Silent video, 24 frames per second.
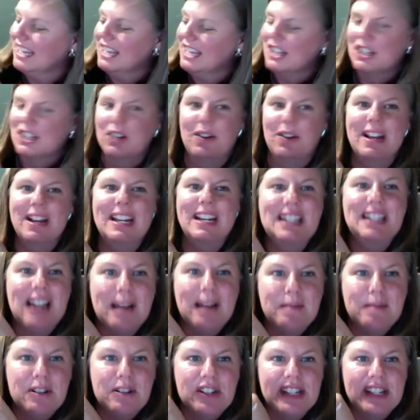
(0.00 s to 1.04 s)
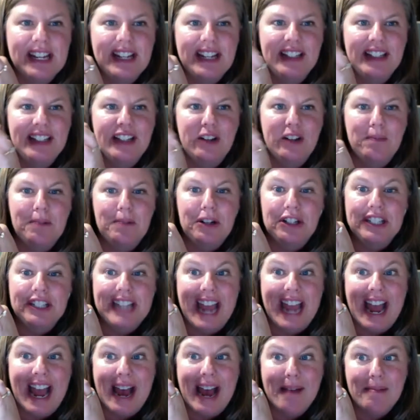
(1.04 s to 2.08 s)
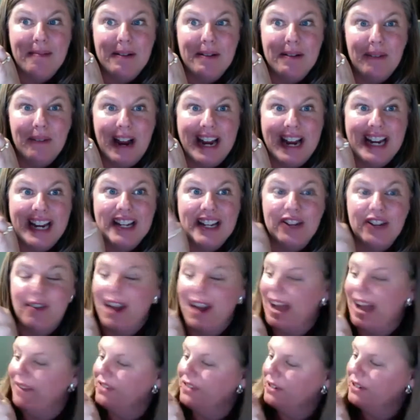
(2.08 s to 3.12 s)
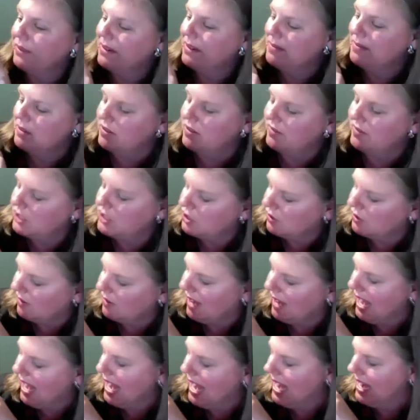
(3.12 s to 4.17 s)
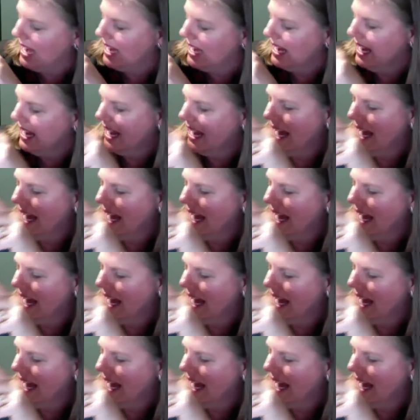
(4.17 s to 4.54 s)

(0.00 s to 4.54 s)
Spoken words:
So anytime you see a little pull tab, right, you have to remove the tray.